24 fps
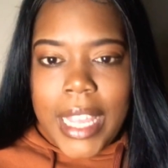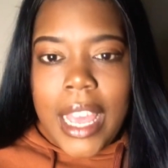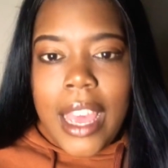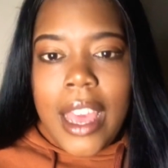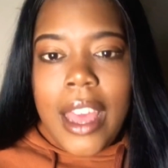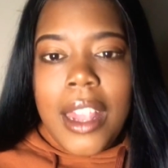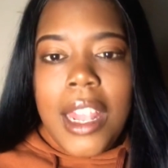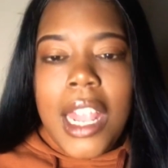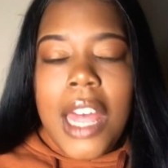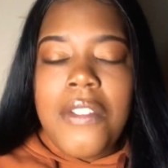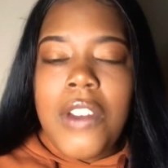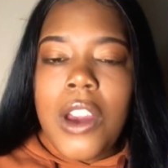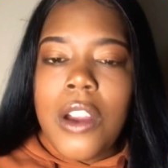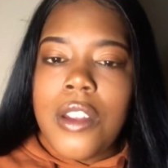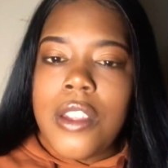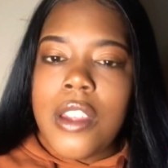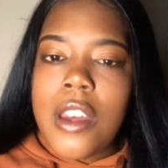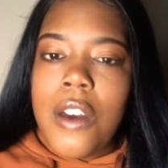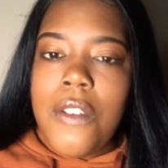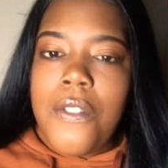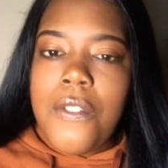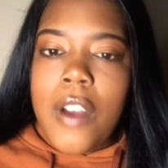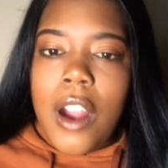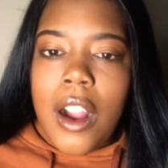Love
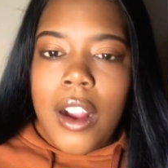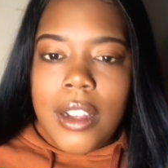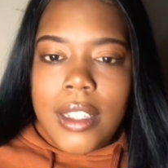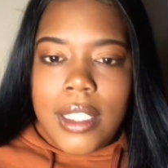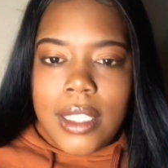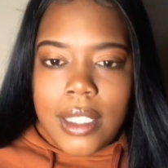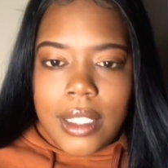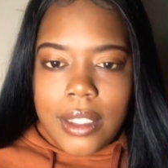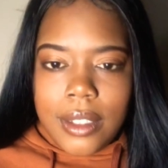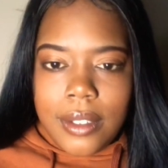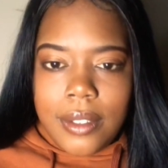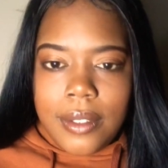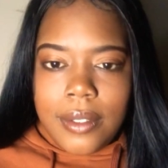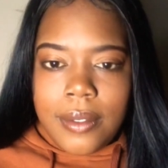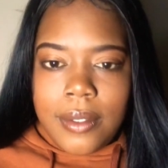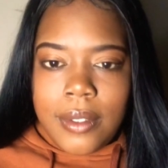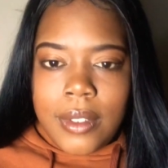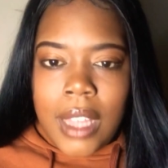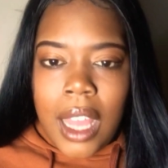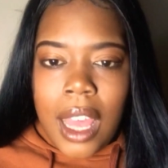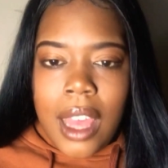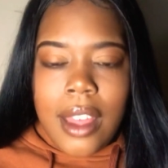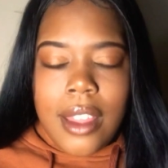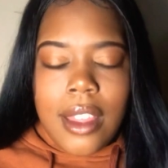yourself first.
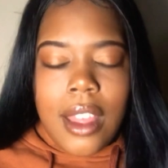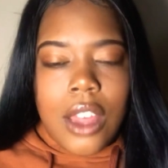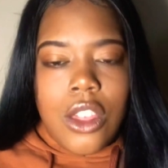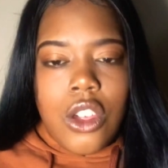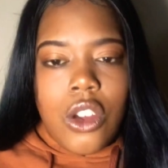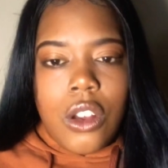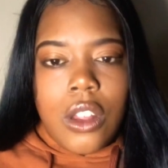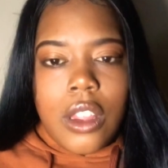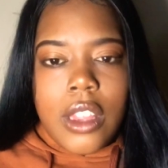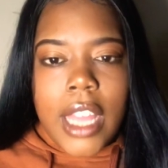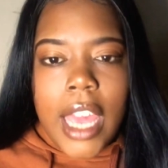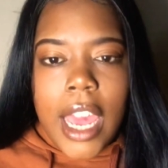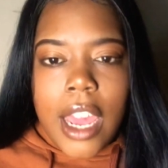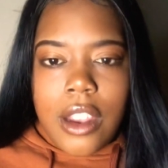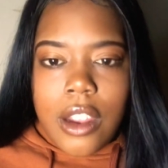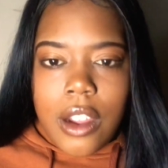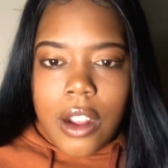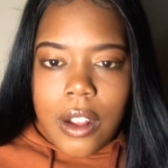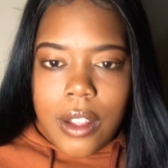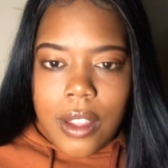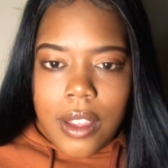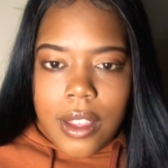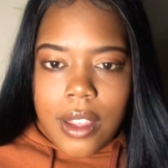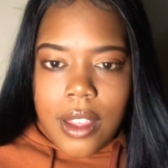Set your
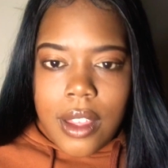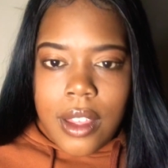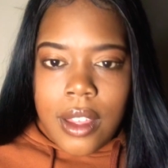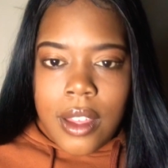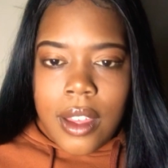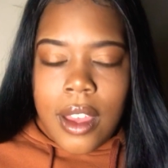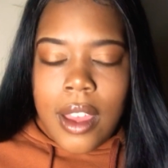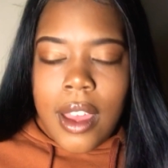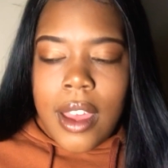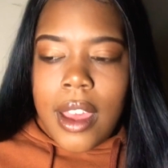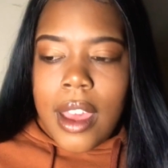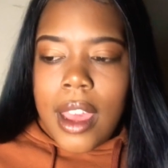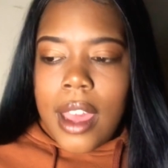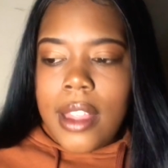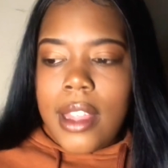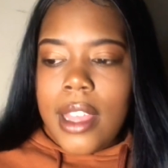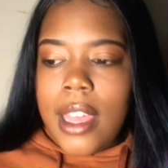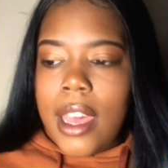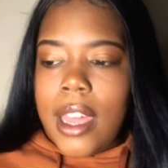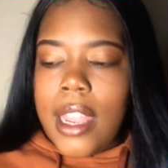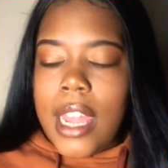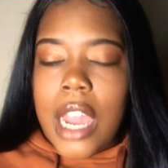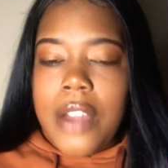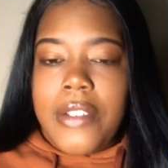standards, and
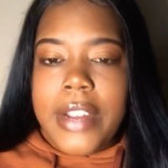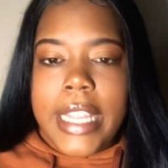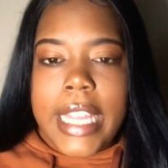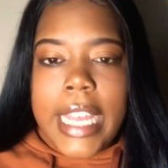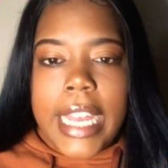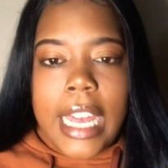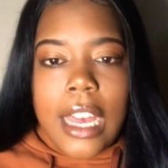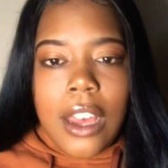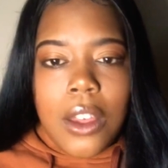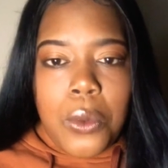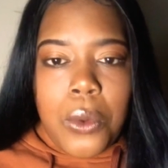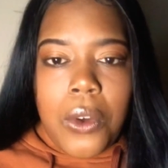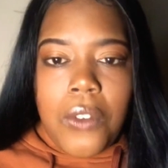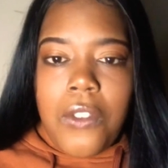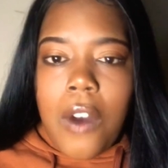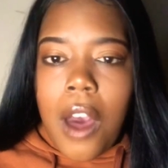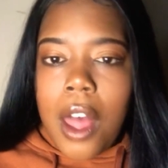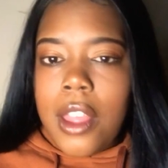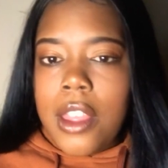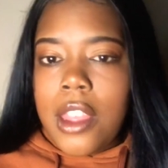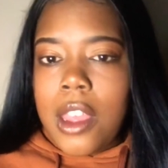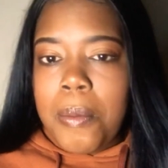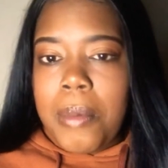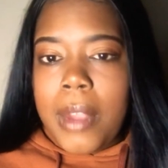then everything else will fall
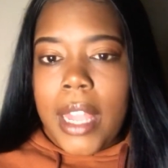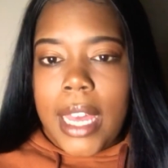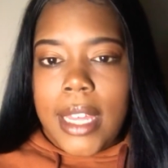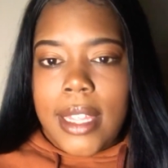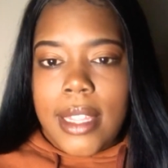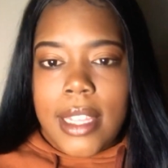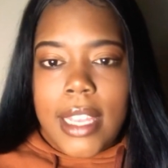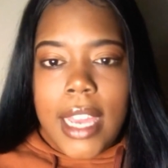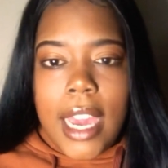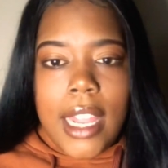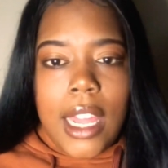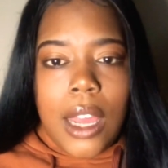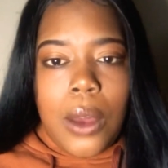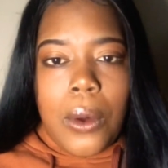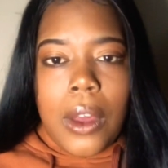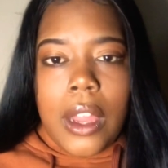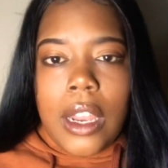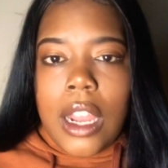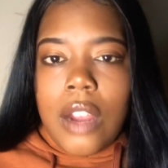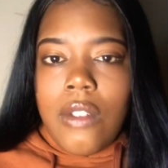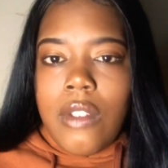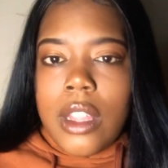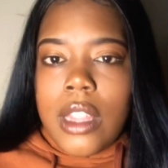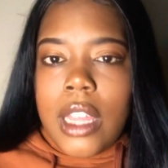into place. Dating and
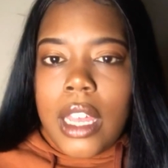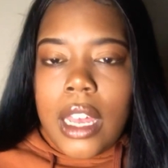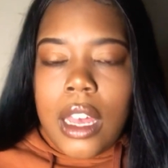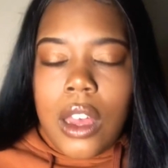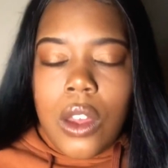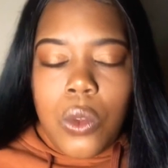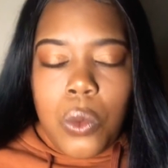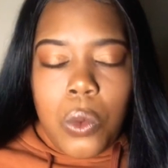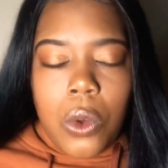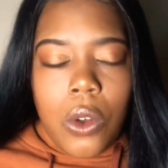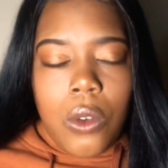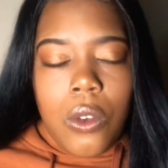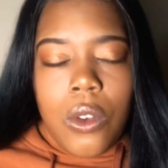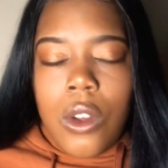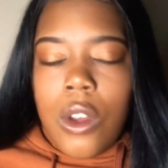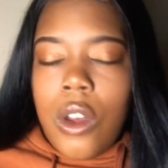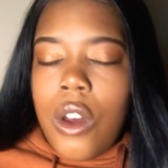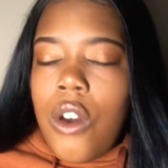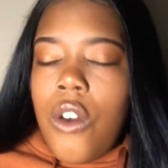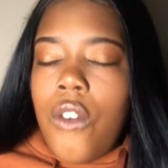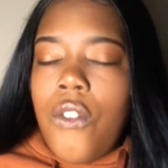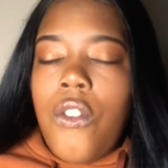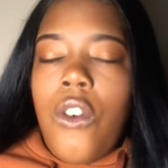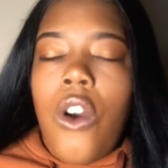everything else will
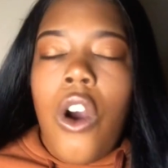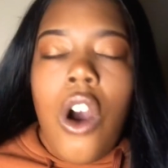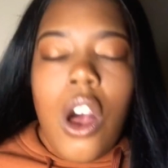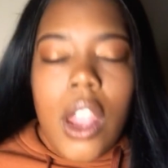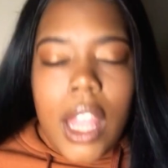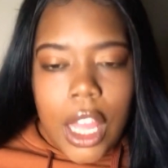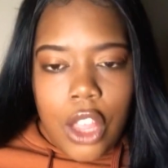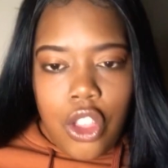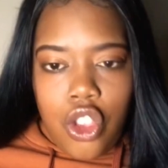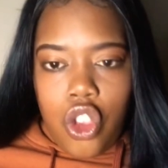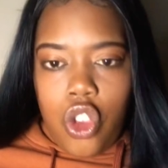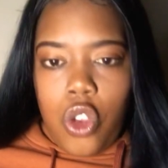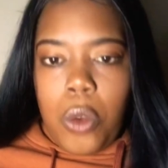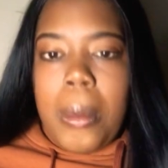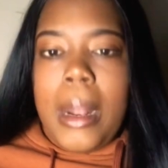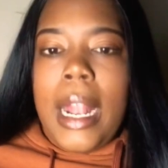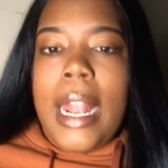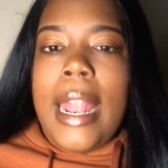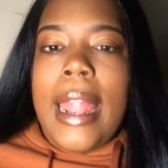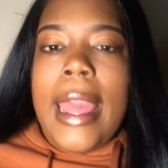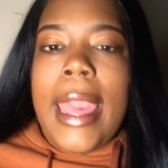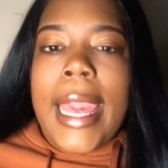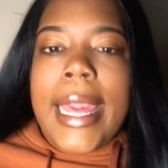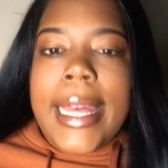fall into
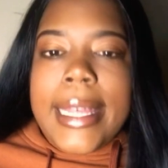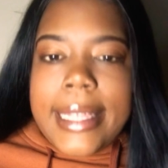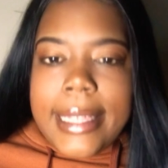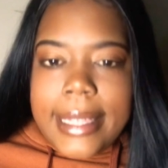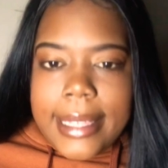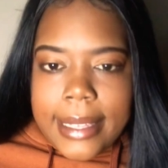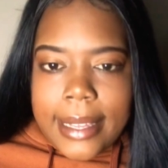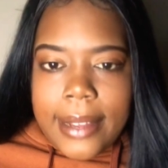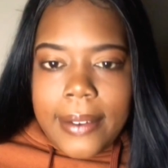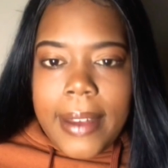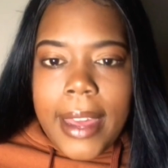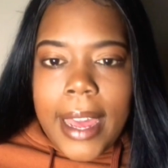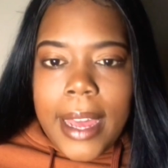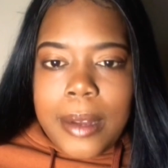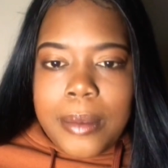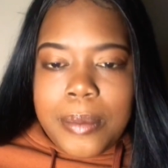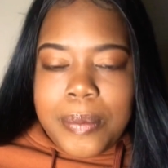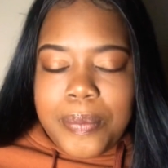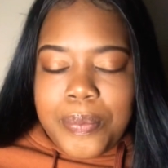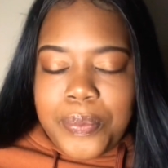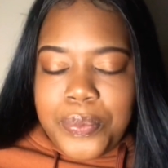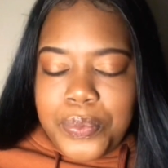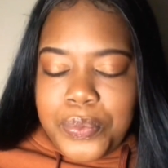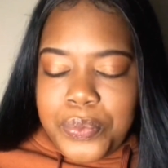place, okay?
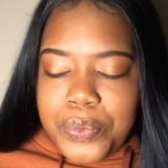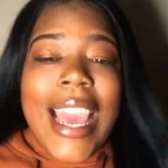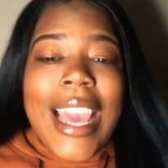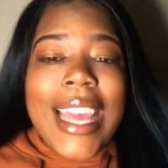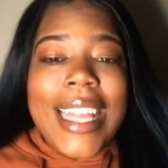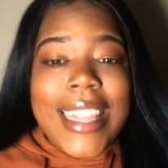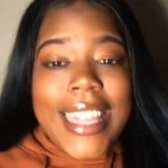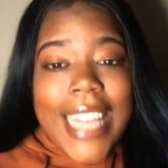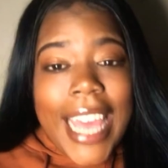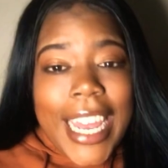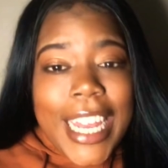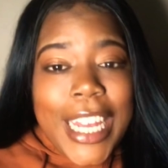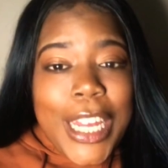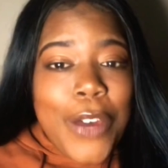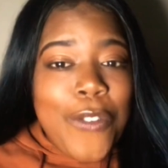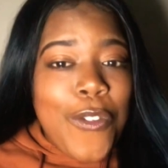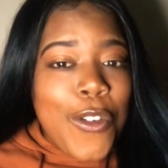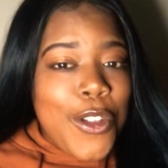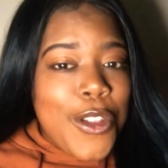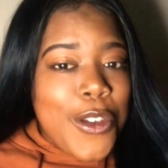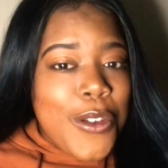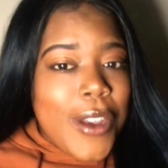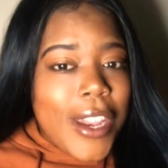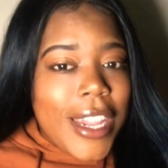Thank you for
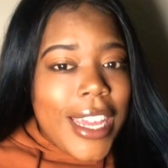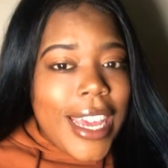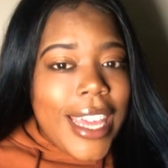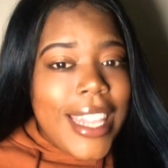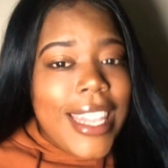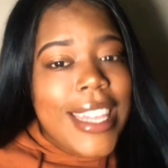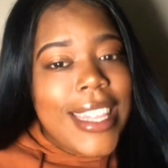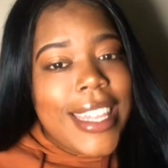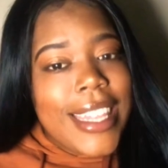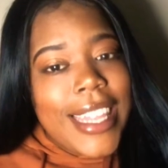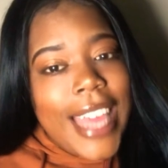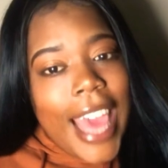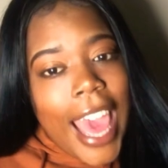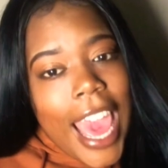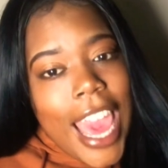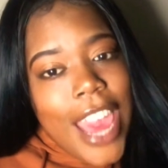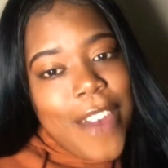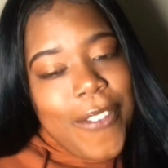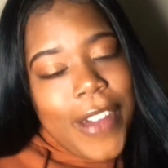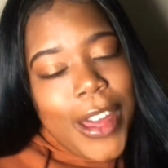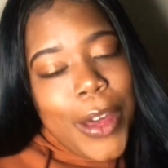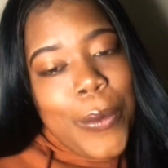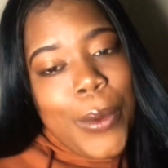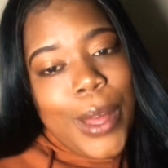tuning in. This is
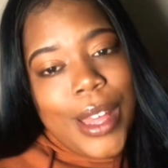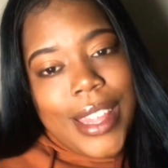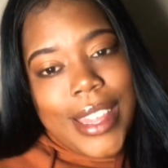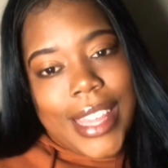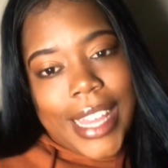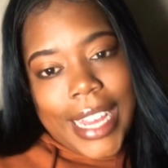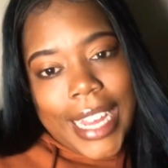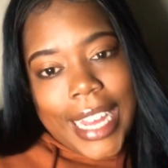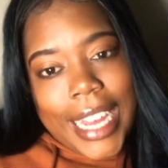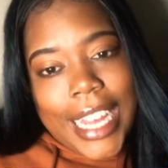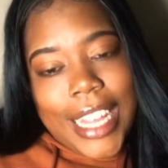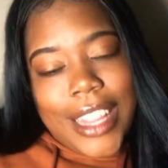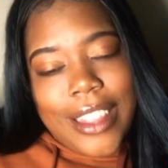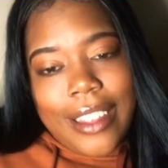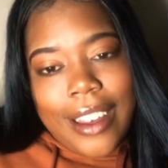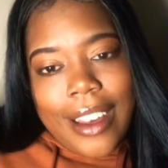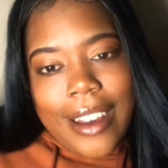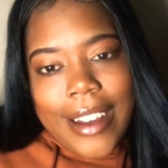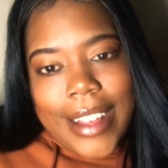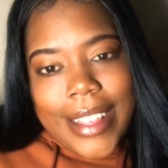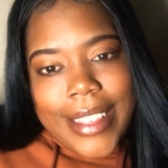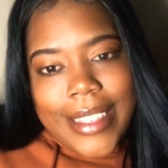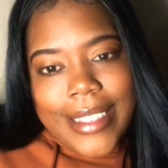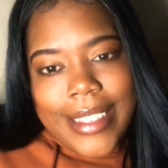Ivy with Suckin'
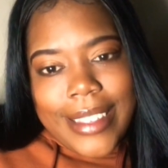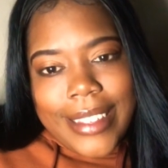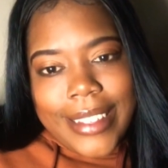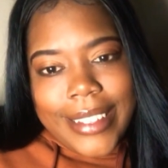Thoughts.